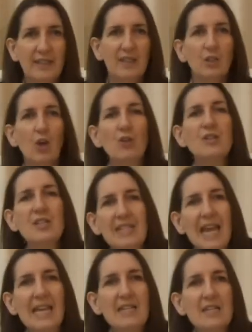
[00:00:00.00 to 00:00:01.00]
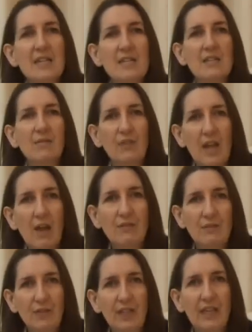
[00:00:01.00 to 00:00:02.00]
God's standards of love
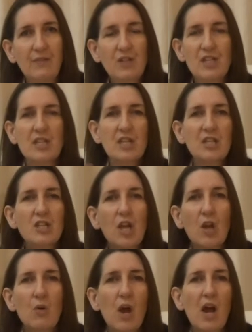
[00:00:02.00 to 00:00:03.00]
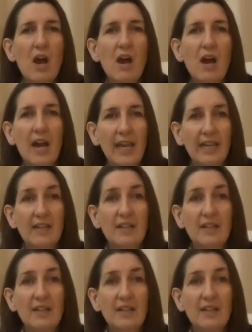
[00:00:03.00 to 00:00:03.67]
and forgiveness are so high